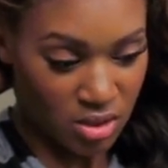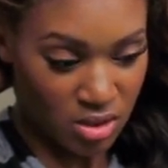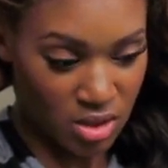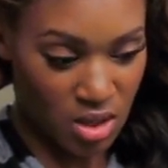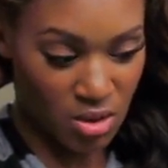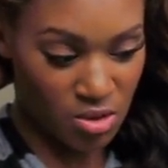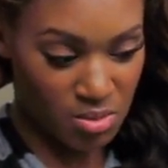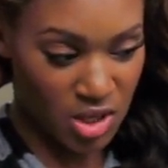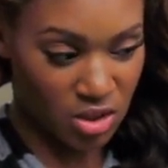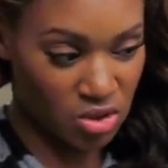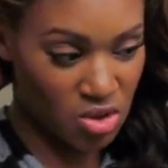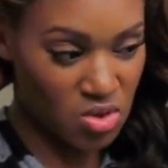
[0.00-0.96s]
So you
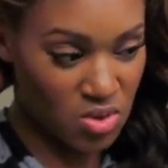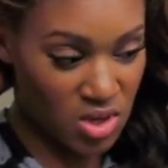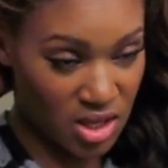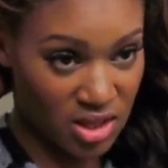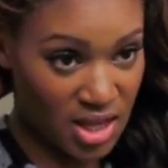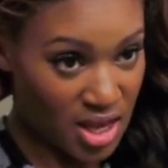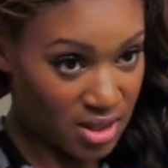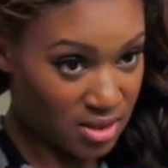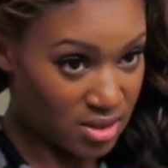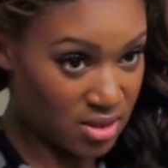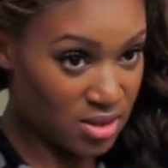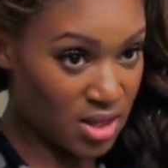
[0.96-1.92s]
make sure you get
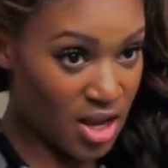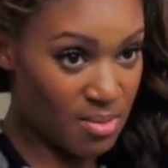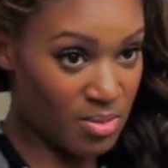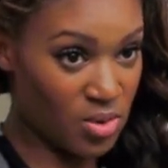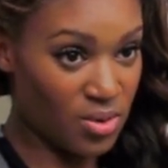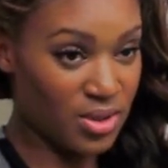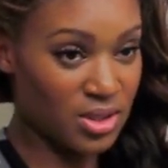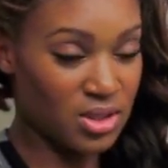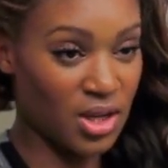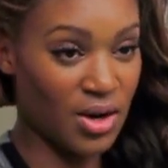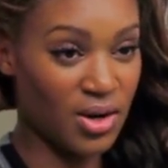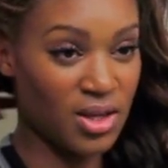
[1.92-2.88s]
that stable and
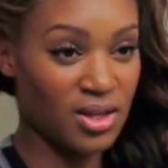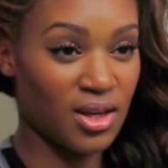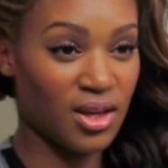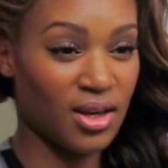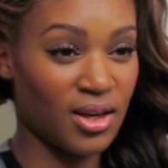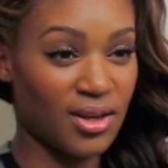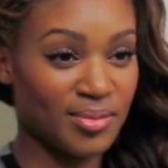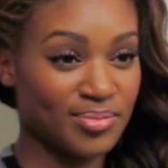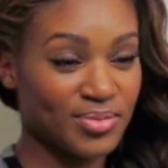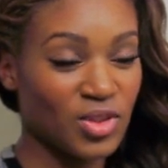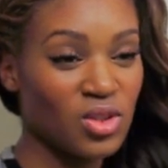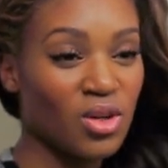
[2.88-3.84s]
sturdy. And
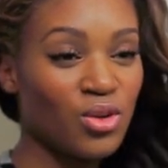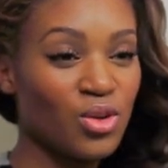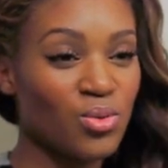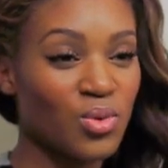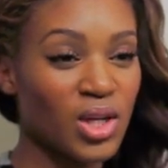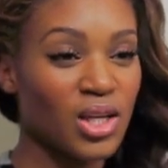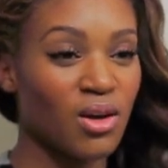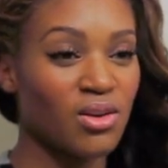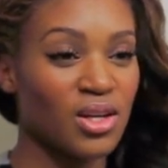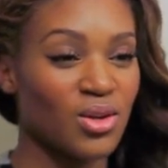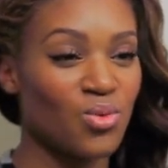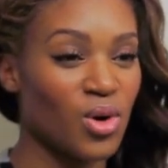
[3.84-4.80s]
you know, you really
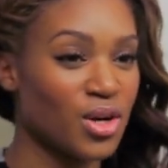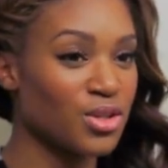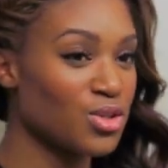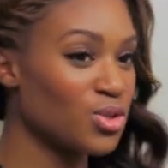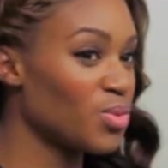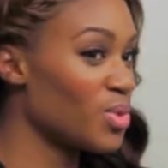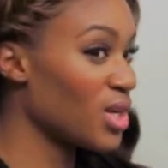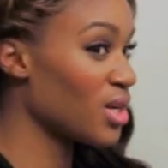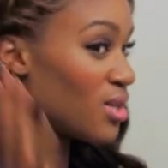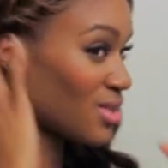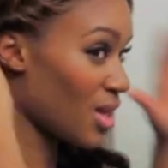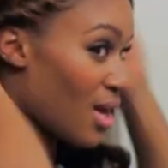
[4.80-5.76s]
only need one or two
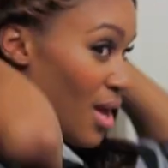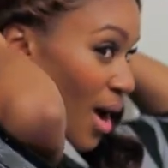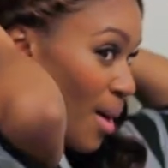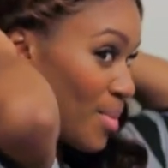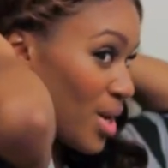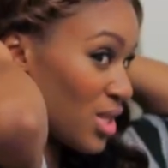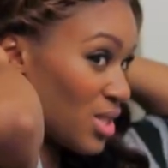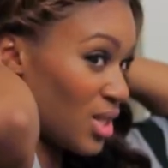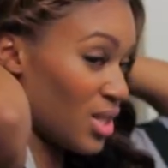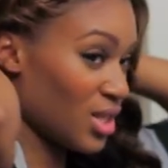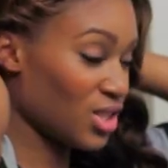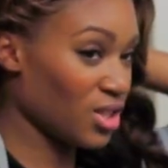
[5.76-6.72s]
pins. I
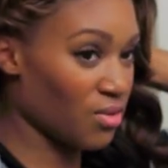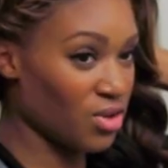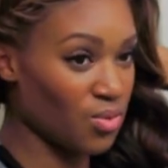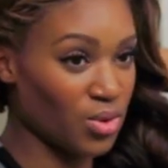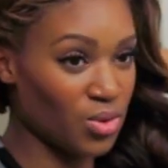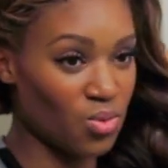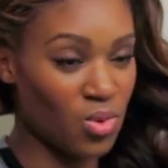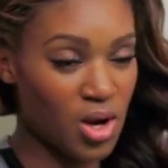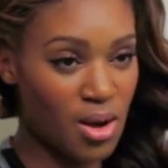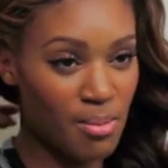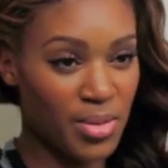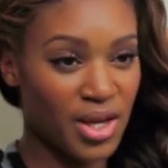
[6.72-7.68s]
basically achieved it with
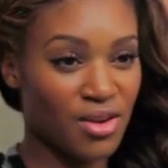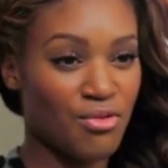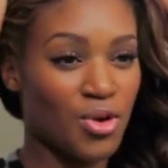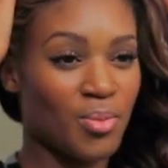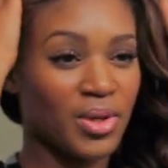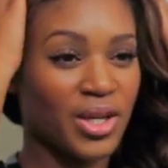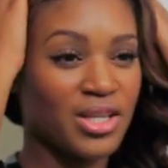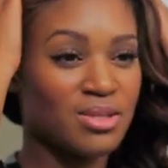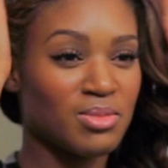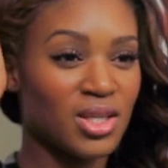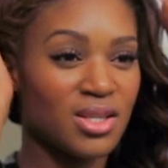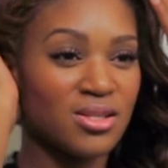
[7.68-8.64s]
one, but if your
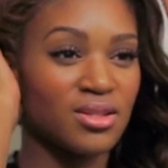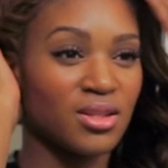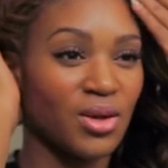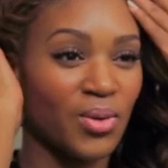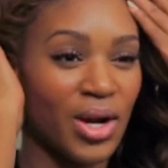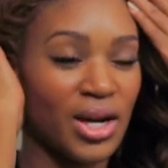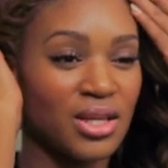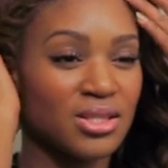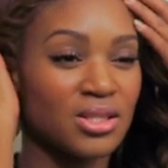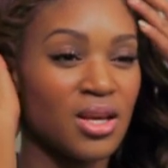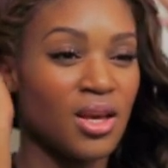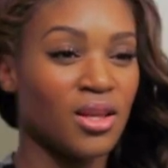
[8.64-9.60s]
placement isn't the
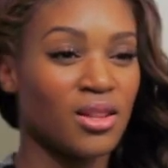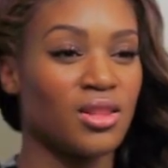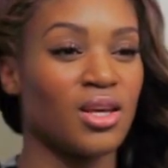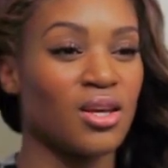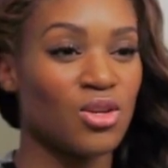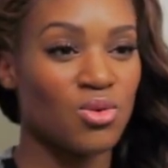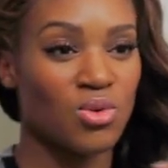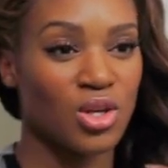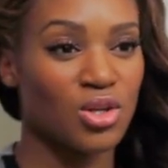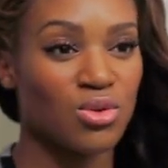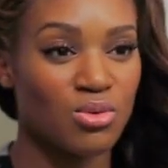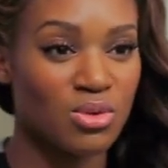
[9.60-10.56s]
greatest, then you
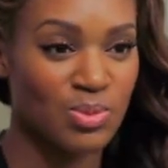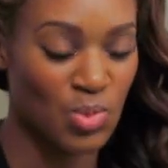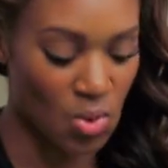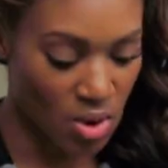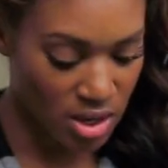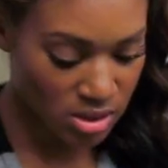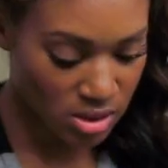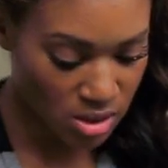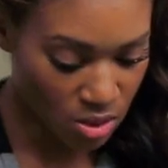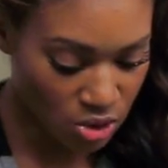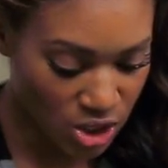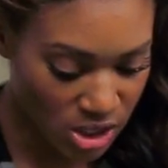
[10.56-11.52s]
can use more.
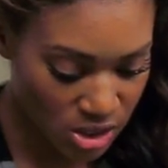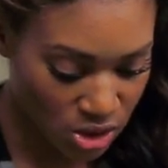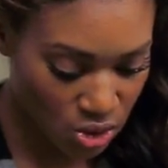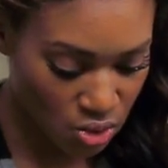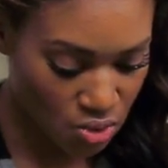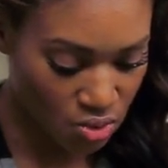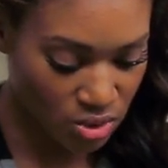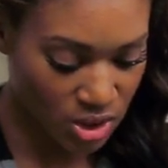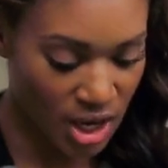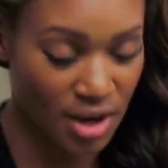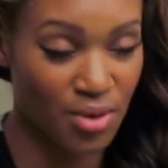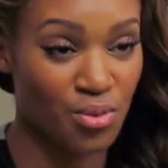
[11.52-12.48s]
So just to
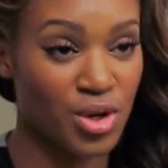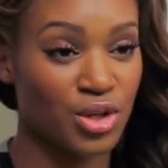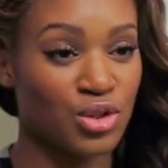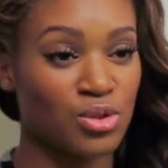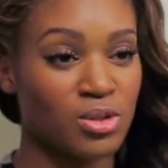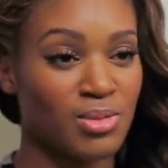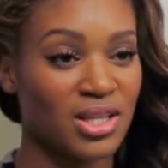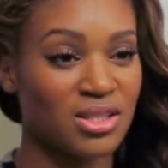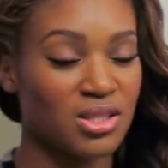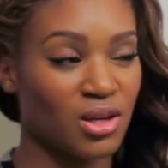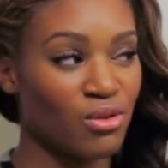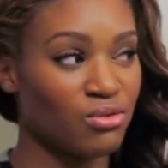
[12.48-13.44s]
kind of reassure
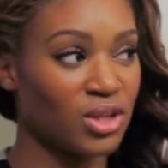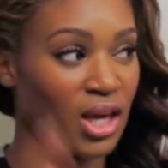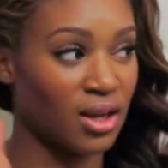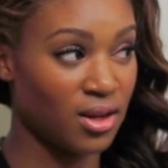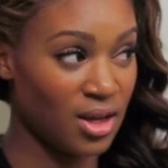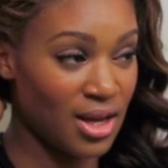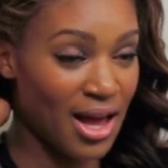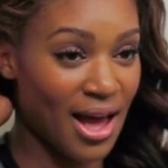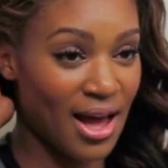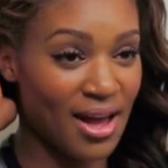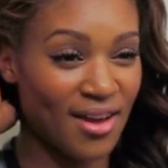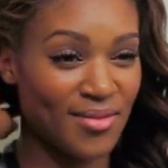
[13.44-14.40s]
myself that
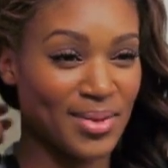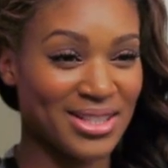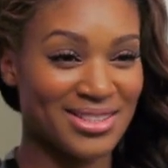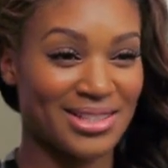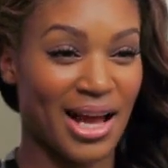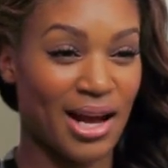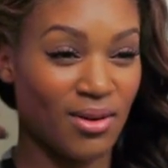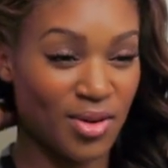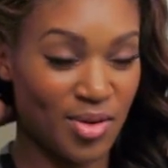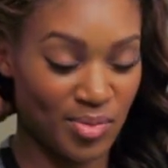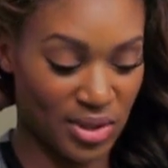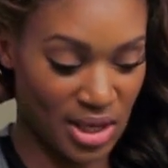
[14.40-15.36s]
I have my style
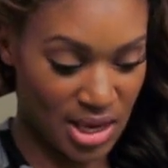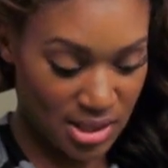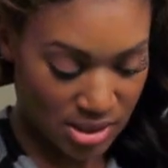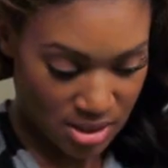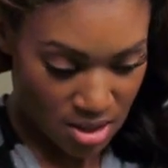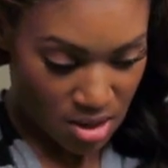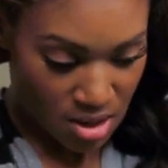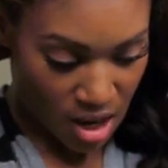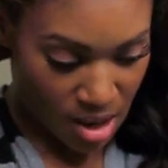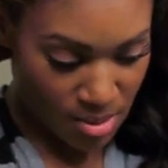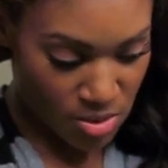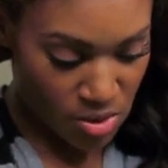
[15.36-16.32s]
in place,
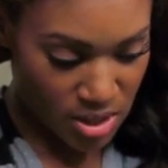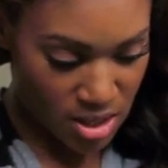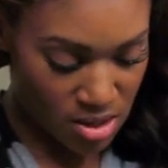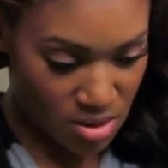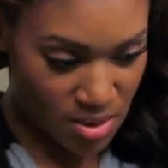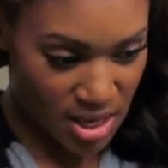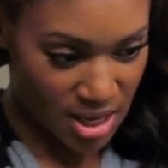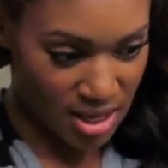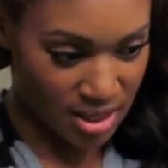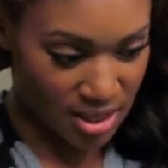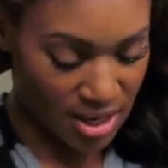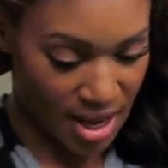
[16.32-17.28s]
I'm going to go
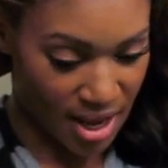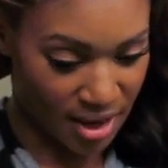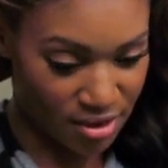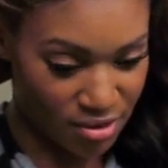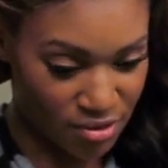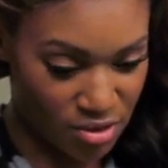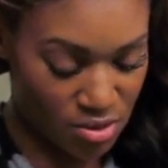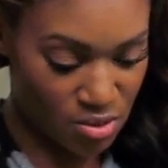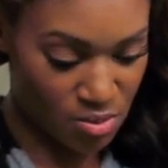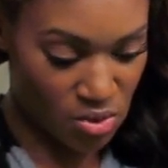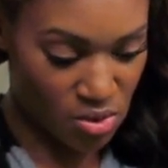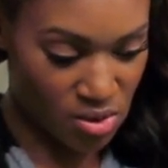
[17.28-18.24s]
ahead and add a
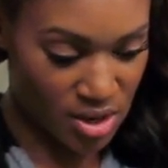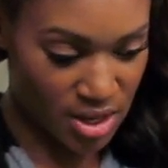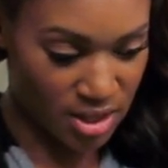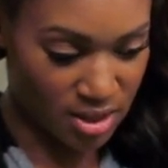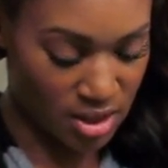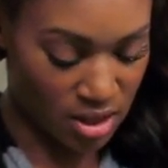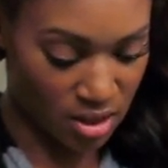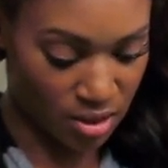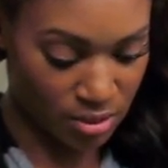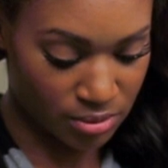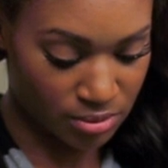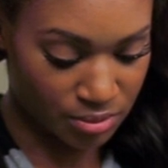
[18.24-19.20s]
few more in
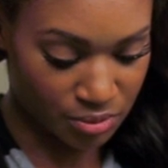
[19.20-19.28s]
here